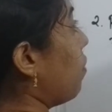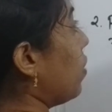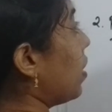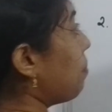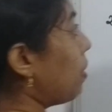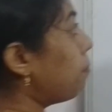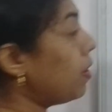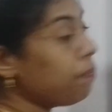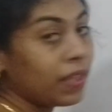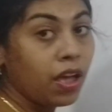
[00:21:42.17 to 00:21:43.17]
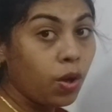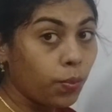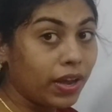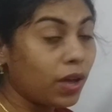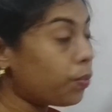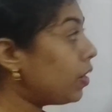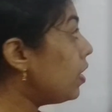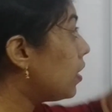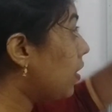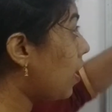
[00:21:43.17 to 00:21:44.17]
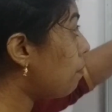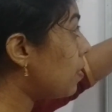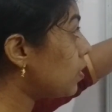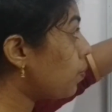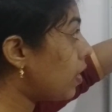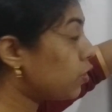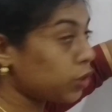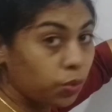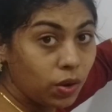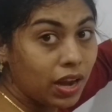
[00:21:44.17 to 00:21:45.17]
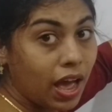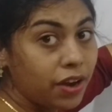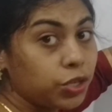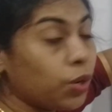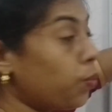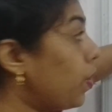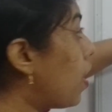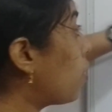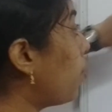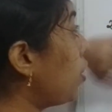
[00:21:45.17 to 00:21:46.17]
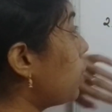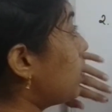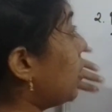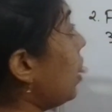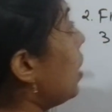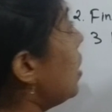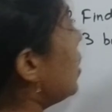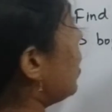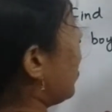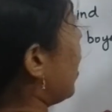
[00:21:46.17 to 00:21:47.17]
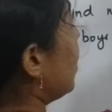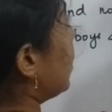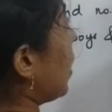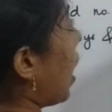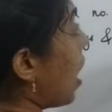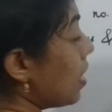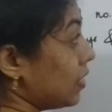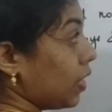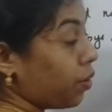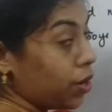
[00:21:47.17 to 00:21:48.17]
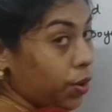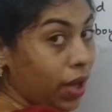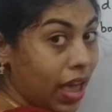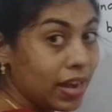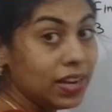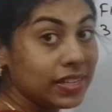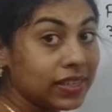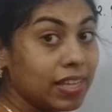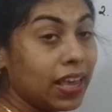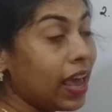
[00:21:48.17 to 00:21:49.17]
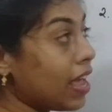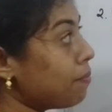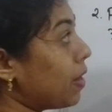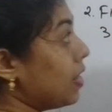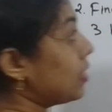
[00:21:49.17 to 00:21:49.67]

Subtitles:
we remember whenever the numbers were too large, we are going to see NCR is equal to NCN minus